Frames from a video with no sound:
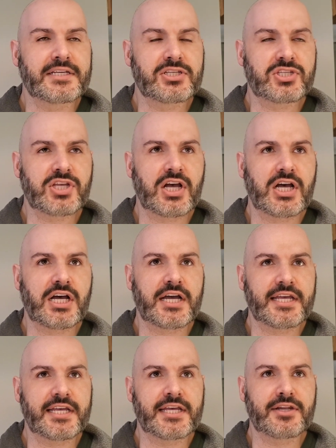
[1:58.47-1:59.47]
saw
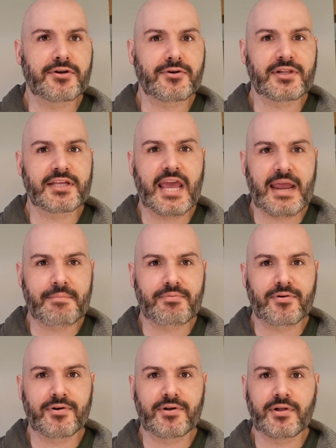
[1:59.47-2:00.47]
in early
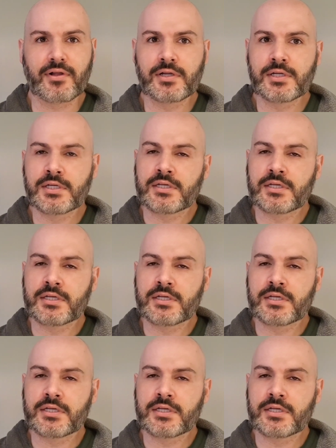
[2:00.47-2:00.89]
April,